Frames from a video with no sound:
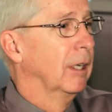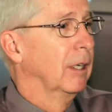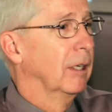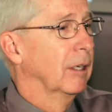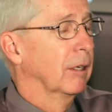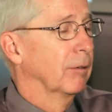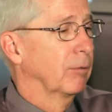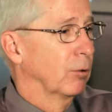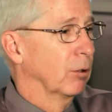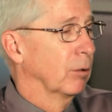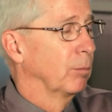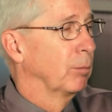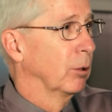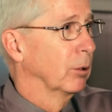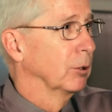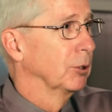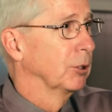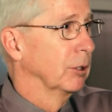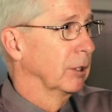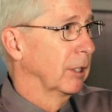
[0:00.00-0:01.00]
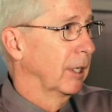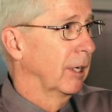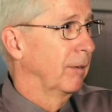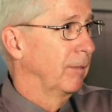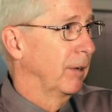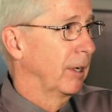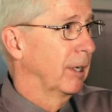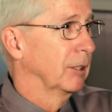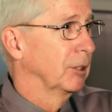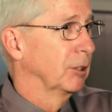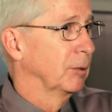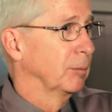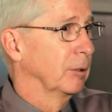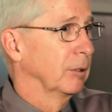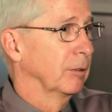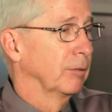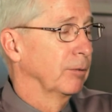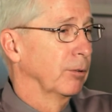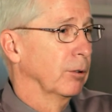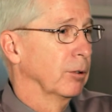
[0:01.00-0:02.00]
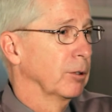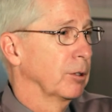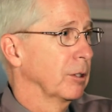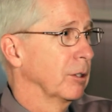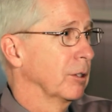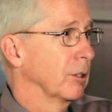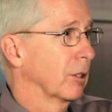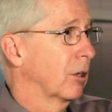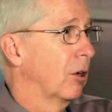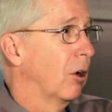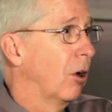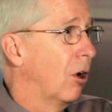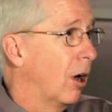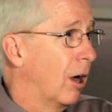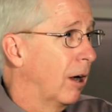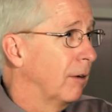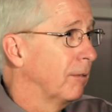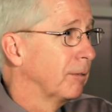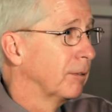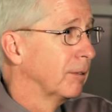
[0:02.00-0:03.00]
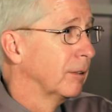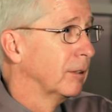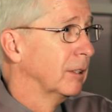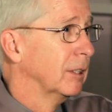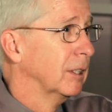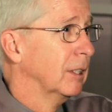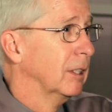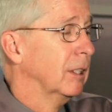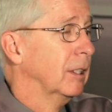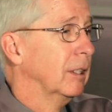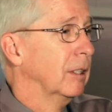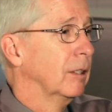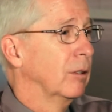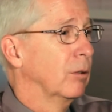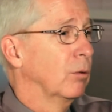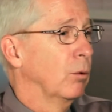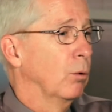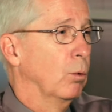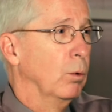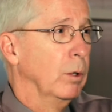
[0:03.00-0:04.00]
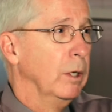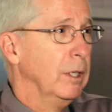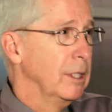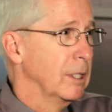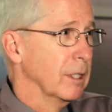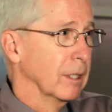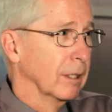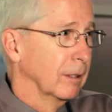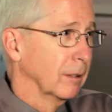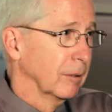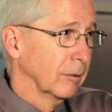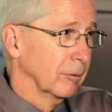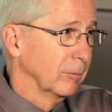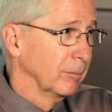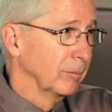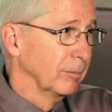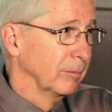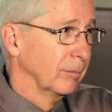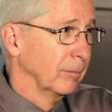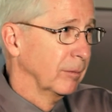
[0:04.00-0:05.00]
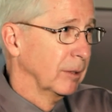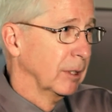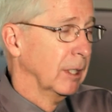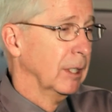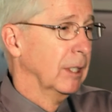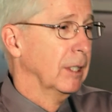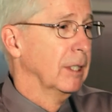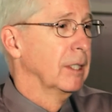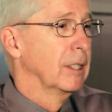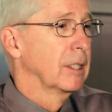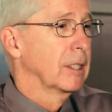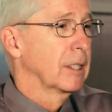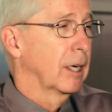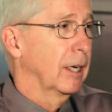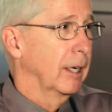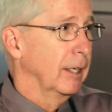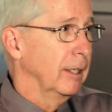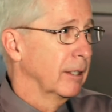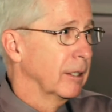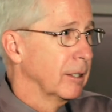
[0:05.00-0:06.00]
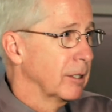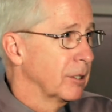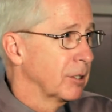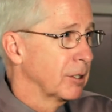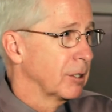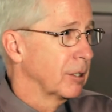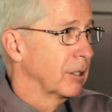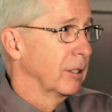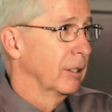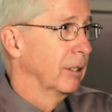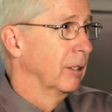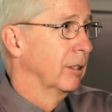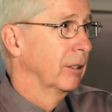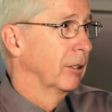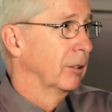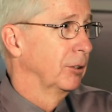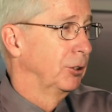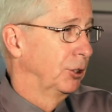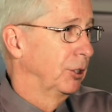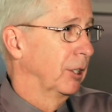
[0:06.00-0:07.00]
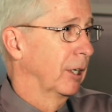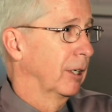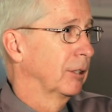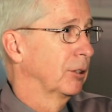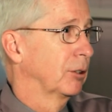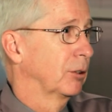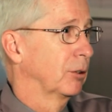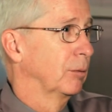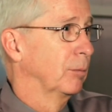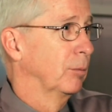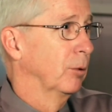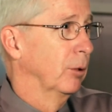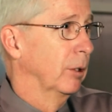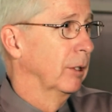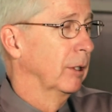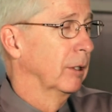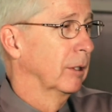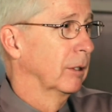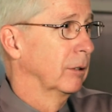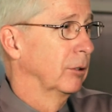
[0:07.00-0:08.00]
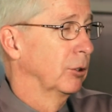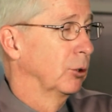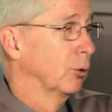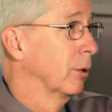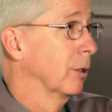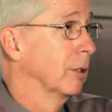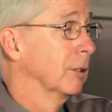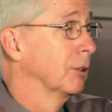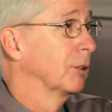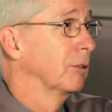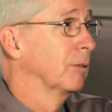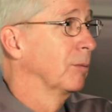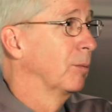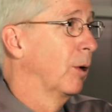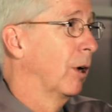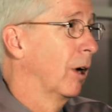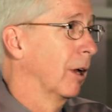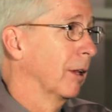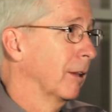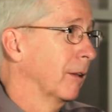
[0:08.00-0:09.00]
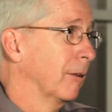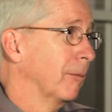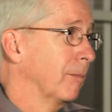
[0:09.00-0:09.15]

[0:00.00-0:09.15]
uh, for a person to have asthma. The first is a cough, wheezing, tightness in their chest or breathing, and shortness of breath.